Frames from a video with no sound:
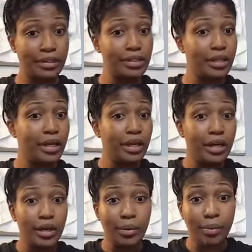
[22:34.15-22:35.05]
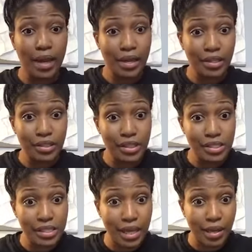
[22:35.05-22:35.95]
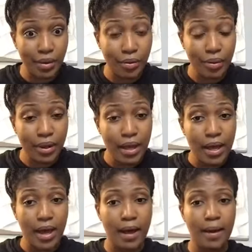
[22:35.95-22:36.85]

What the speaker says: difference. A way to just sell.